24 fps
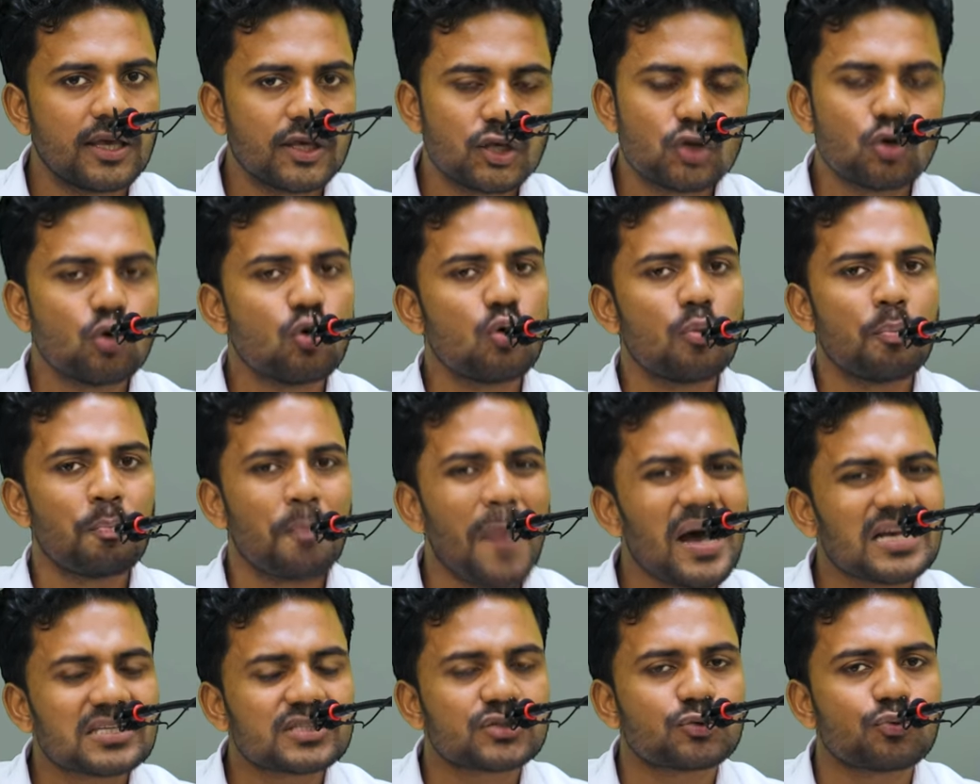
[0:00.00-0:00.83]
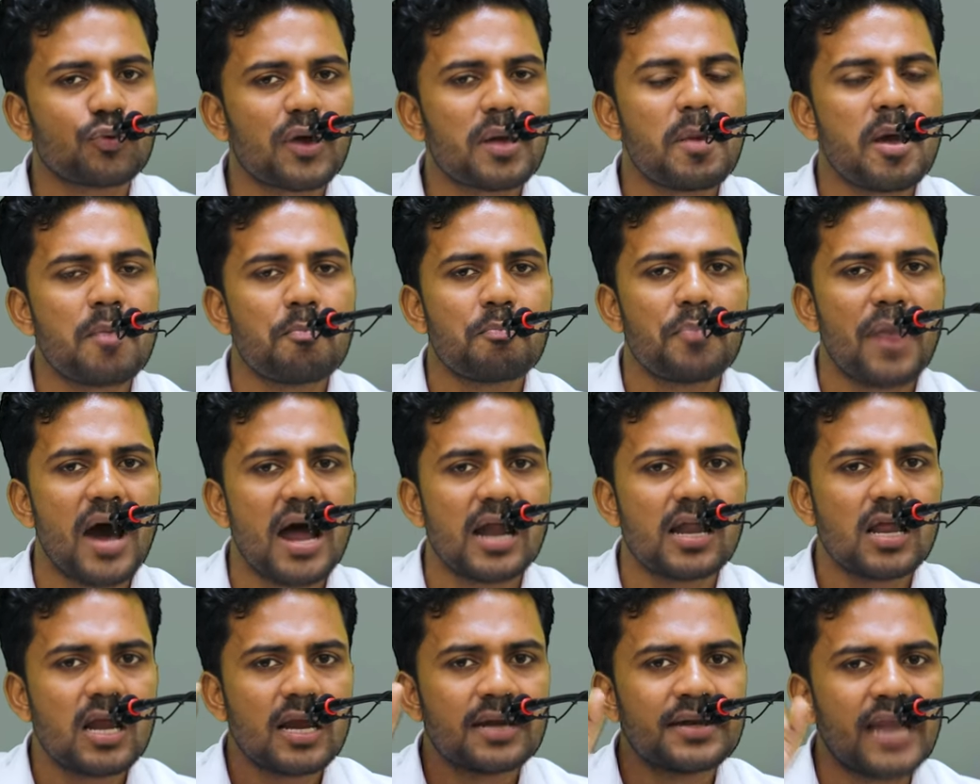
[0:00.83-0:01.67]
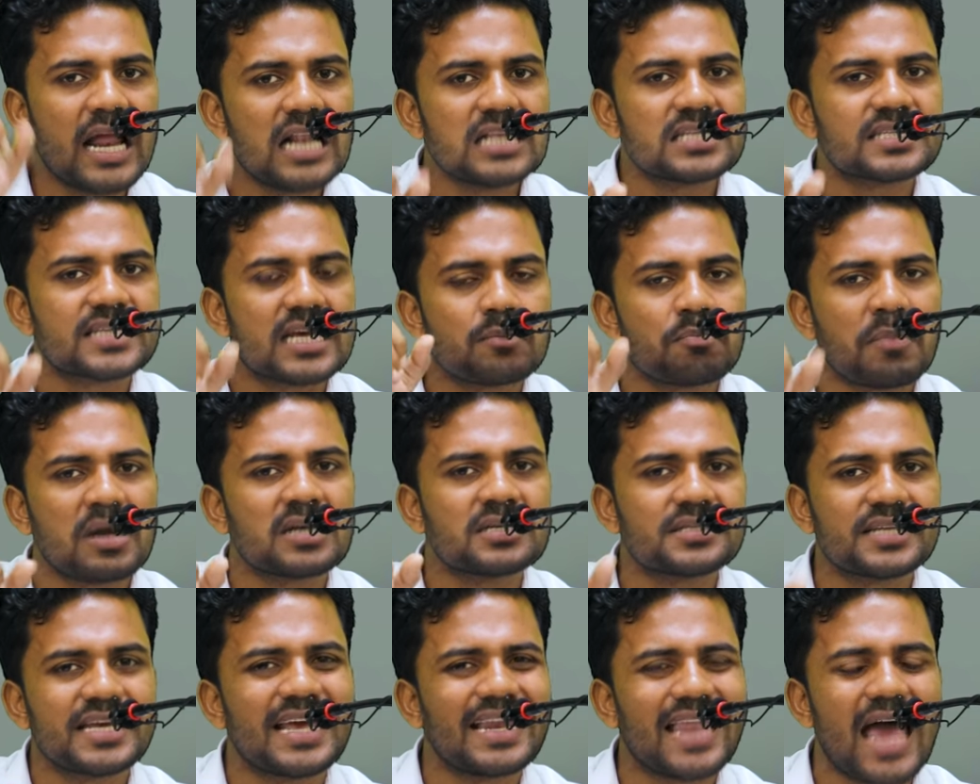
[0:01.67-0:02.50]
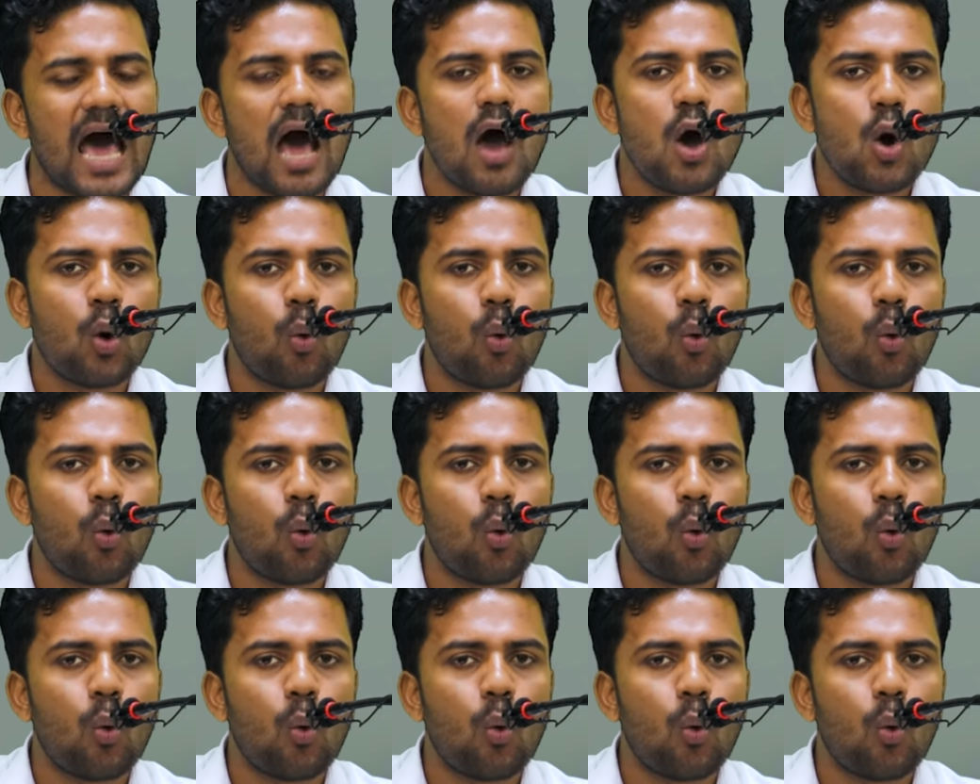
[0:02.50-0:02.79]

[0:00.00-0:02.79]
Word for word: You must remember Nelson Mandela